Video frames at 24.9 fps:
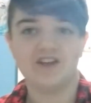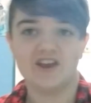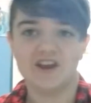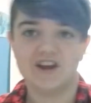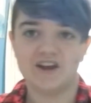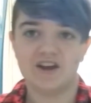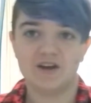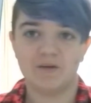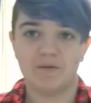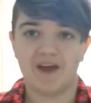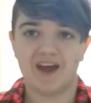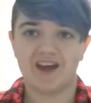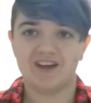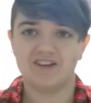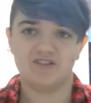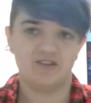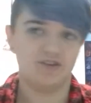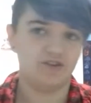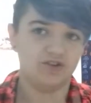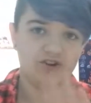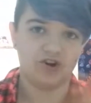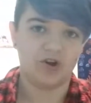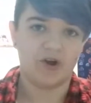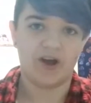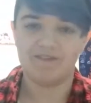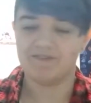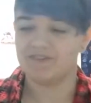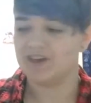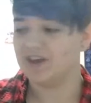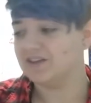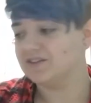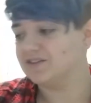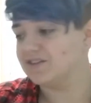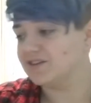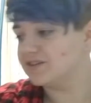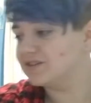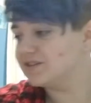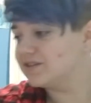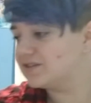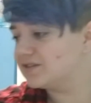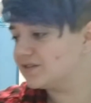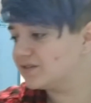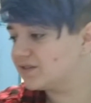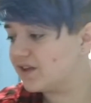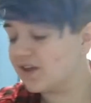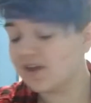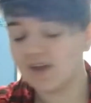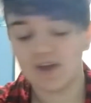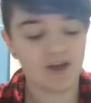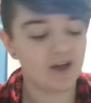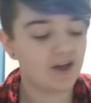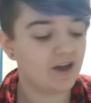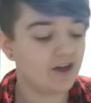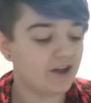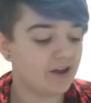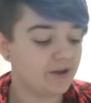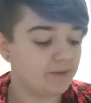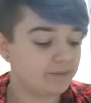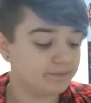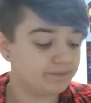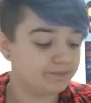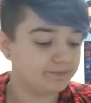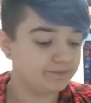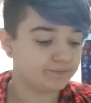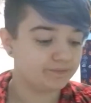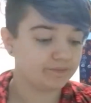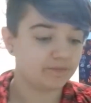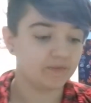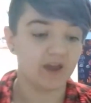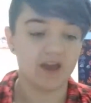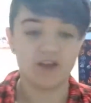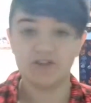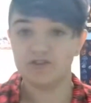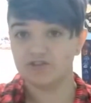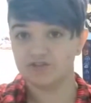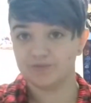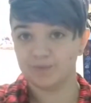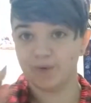you get in a pack of 2, you don't have casings. And they're